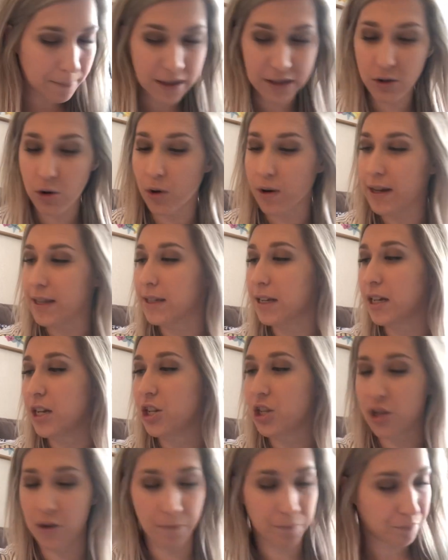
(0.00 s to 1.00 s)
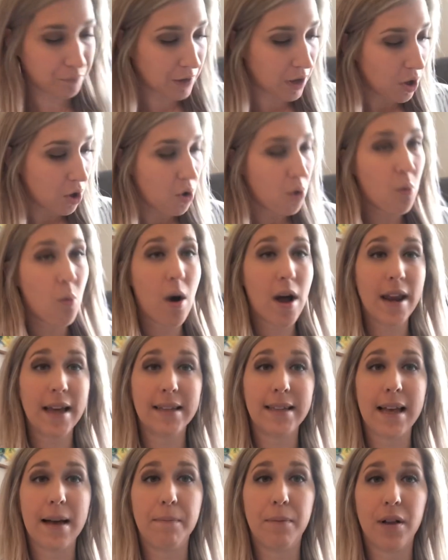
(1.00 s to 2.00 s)
Miss Corey's going to do one
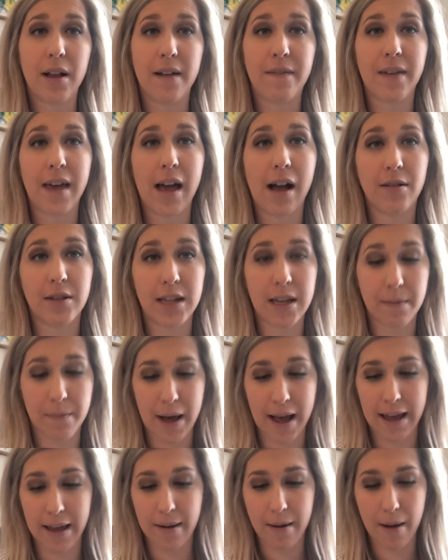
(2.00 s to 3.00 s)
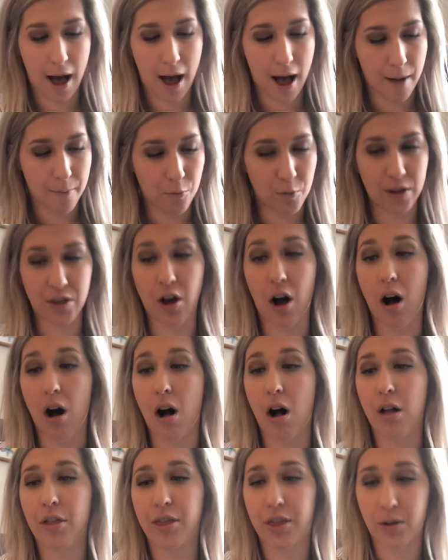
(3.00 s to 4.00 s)
example of counting by with
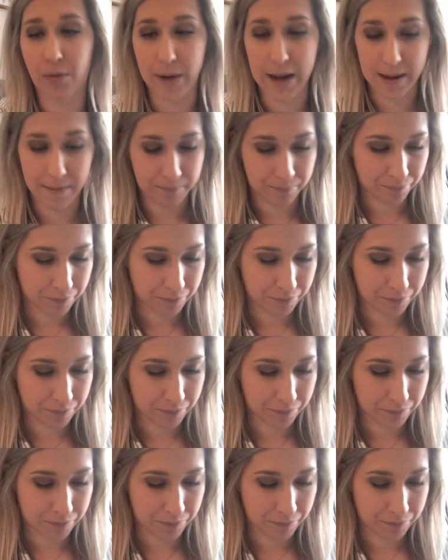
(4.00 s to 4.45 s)
all 3.